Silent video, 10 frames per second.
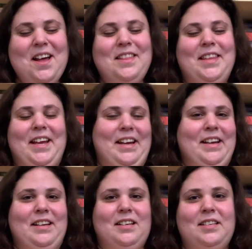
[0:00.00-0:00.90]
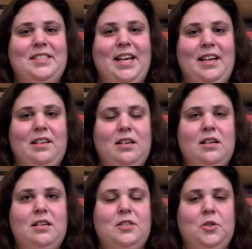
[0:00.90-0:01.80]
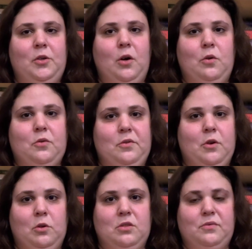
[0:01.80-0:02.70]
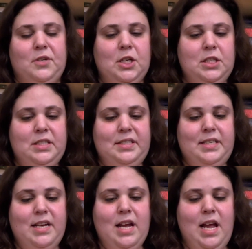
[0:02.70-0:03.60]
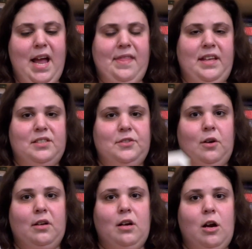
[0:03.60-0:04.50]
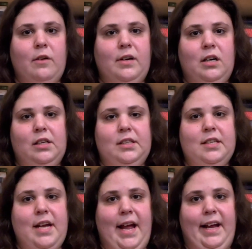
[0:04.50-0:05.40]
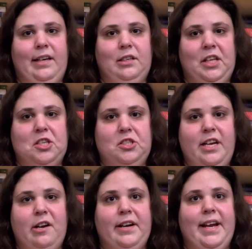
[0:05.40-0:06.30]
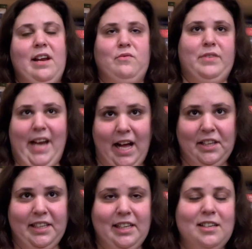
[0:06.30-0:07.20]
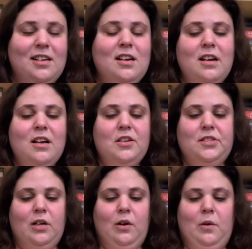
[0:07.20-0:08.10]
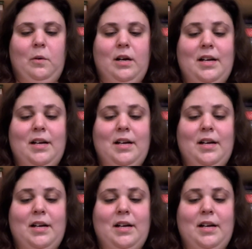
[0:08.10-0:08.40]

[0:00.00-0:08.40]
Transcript: they said to go through those first and then start on Caraval and Legendary and Finale. So